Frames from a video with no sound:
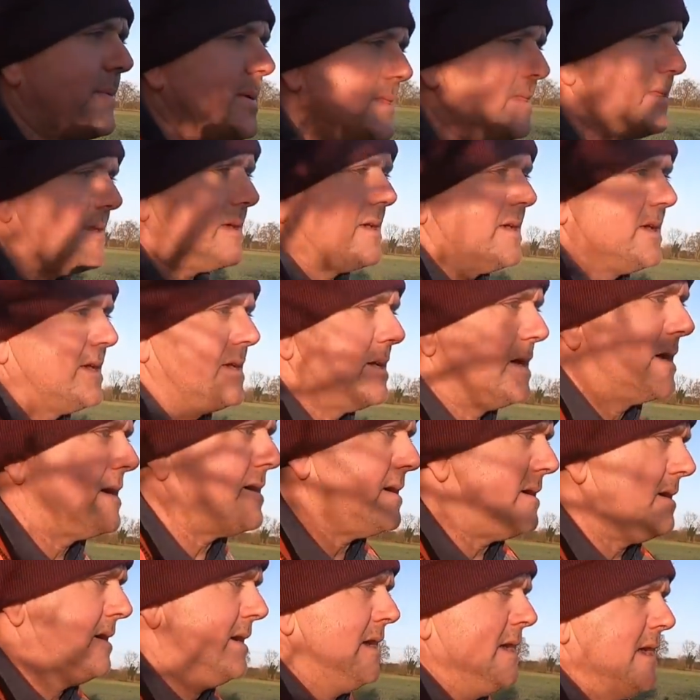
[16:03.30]
in
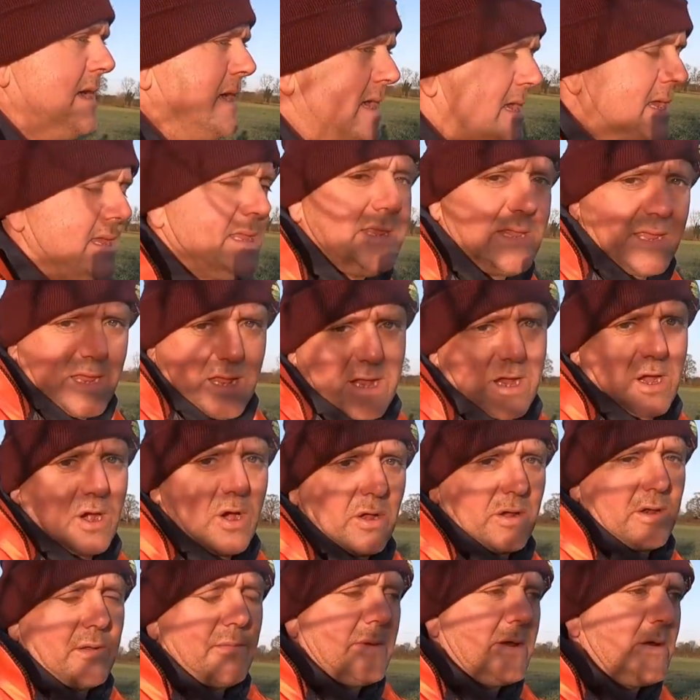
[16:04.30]
the
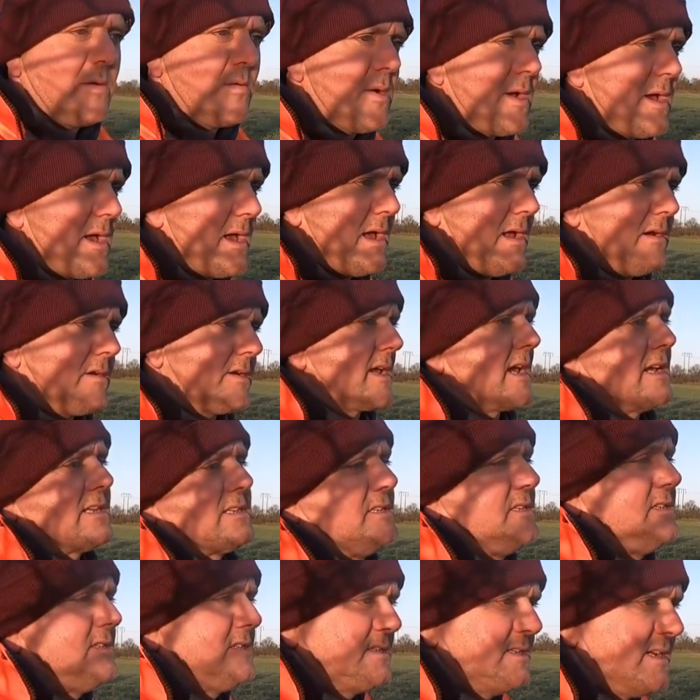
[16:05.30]
economy where
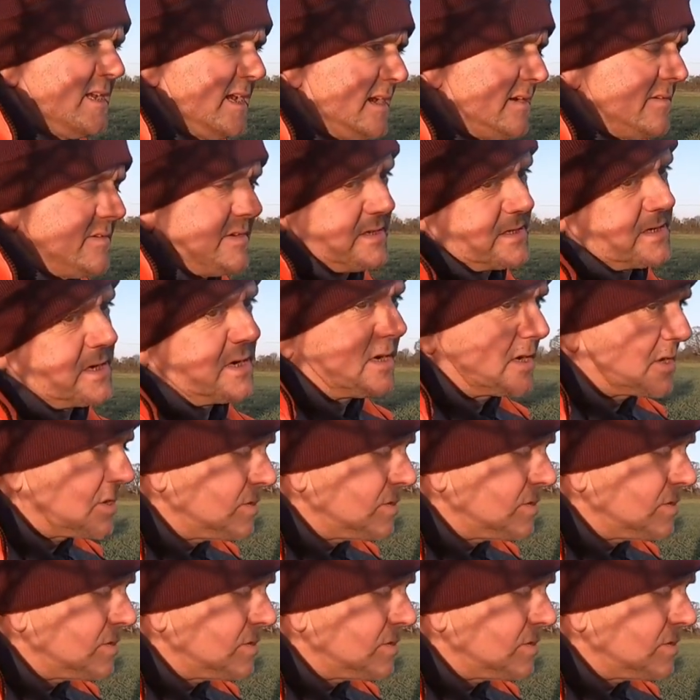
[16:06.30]
gas is dear and it's going to